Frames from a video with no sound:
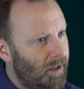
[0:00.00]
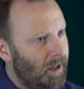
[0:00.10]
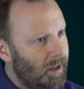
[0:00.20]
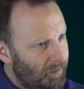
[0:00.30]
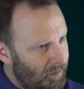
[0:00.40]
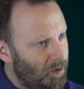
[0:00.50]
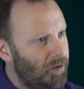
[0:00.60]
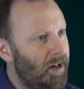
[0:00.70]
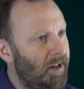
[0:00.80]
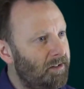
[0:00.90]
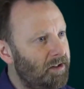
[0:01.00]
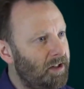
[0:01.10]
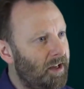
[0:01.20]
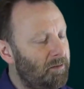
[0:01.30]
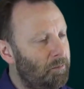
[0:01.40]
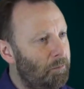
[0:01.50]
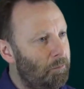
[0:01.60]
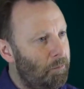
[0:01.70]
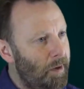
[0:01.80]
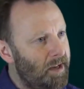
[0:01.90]
And as the organisation gets
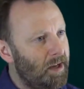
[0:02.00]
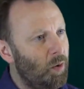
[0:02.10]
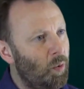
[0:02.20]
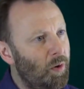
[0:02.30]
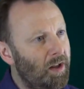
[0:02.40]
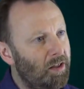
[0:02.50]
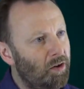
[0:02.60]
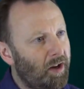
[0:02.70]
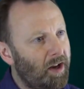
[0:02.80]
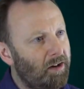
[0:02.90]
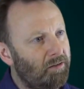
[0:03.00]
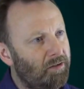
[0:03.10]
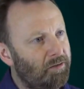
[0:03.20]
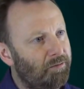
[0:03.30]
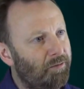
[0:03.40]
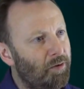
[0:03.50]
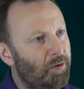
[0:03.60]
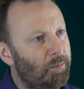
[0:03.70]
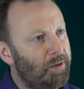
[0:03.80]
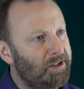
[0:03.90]
bigger, we're looking
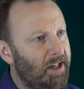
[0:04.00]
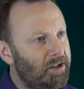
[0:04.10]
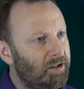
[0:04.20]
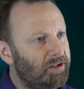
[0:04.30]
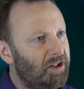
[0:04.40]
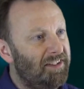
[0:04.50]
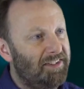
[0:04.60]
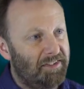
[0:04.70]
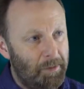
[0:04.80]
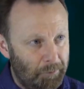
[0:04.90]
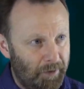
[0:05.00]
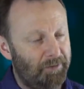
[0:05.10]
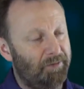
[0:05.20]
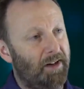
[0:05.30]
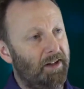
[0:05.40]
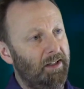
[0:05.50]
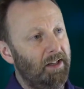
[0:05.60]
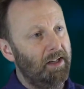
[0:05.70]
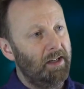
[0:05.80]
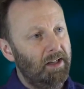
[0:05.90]
for potential to simplify,
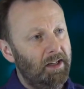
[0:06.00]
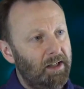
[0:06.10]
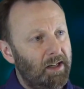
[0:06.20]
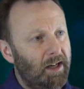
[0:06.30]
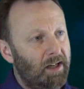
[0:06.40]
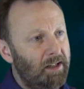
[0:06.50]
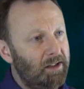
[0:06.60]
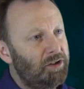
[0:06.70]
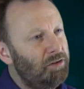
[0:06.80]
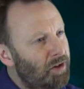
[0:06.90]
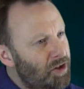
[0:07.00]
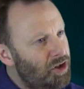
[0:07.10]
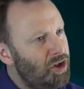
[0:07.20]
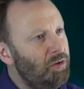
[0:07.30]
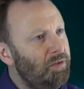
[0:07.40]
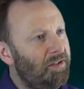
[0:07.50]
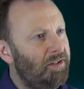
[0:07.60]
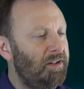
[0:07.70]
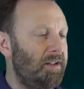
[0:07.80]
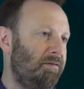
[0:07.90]
to reduce
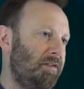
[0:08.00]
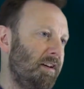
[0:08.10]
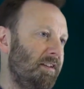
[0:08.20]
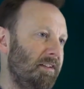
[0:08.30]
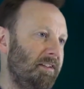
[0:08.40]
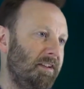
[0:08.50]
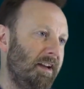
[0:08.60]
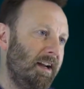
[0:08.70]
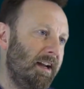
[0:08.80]
the differences